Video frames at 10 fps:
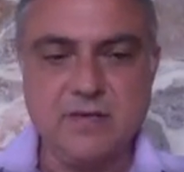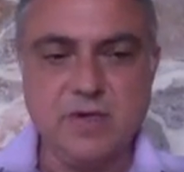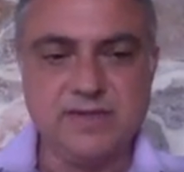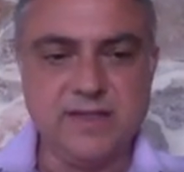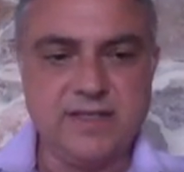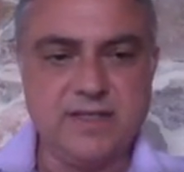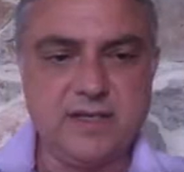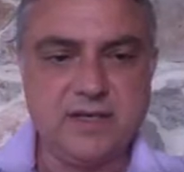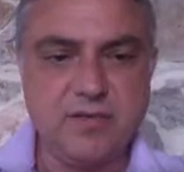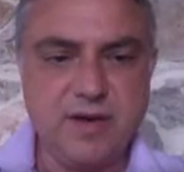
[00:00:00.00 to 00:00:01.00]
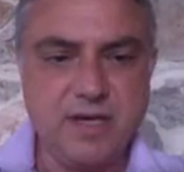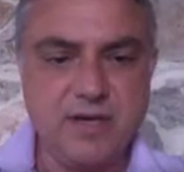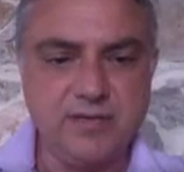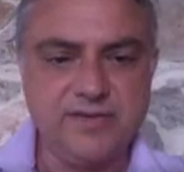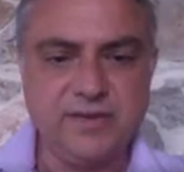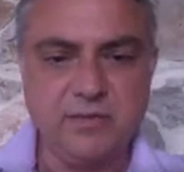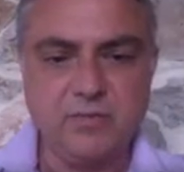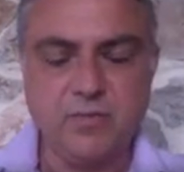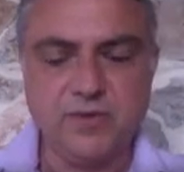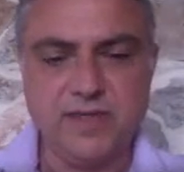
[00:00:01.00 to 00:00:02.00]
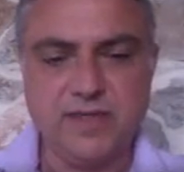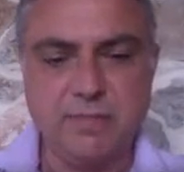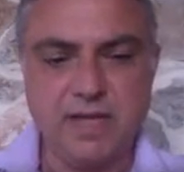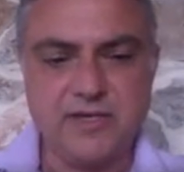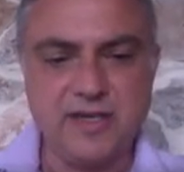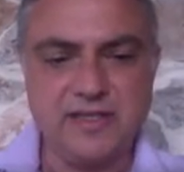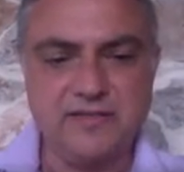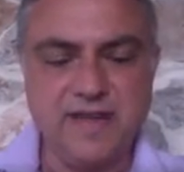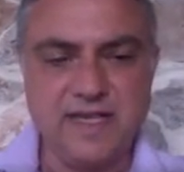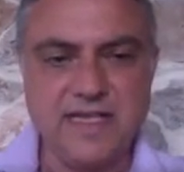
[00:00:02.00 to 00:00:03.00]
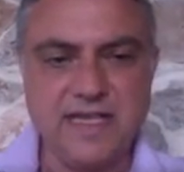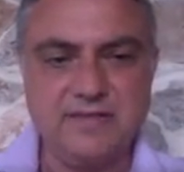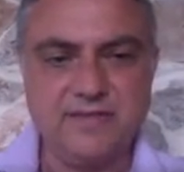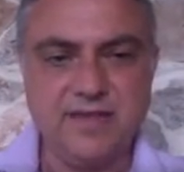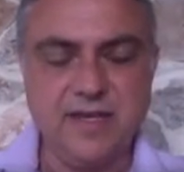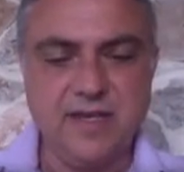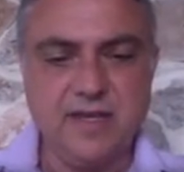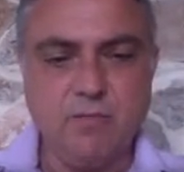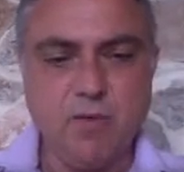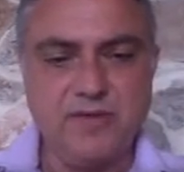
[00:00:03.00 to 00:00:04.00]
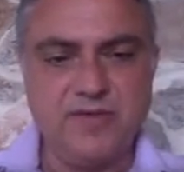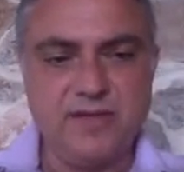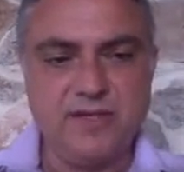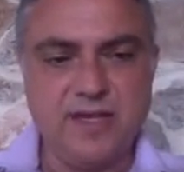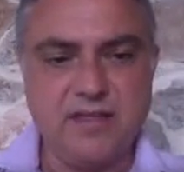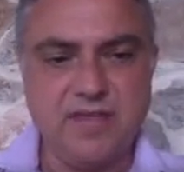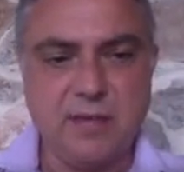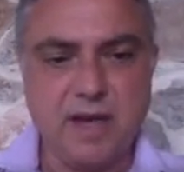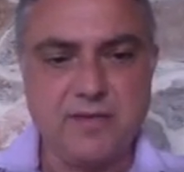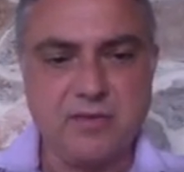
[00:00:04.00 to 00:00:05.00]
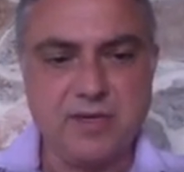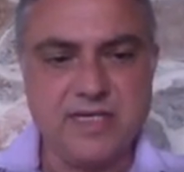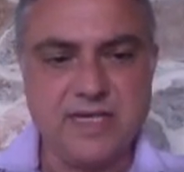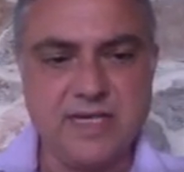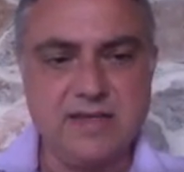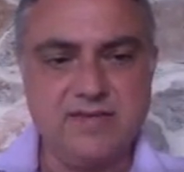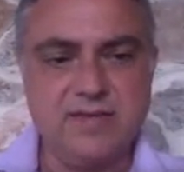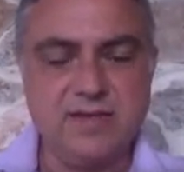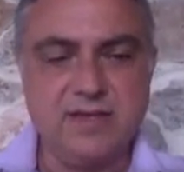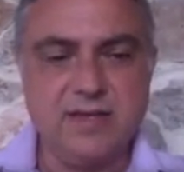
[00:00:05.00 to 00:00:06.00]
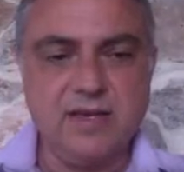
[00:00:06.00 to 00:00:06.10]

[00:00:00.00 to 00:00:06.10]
Was it criminals? Was it the mentally defective? Was it ethnic minorities?